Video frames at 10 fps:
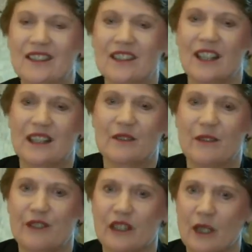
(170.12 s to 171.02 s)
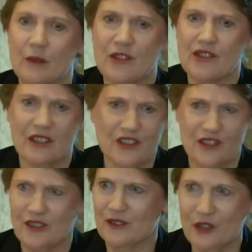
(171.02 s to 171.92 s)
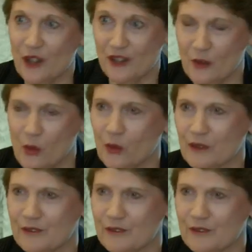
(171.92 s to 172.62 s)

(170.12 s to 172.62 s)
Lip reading: Did I ever feel I wasn't listened to? Not at all.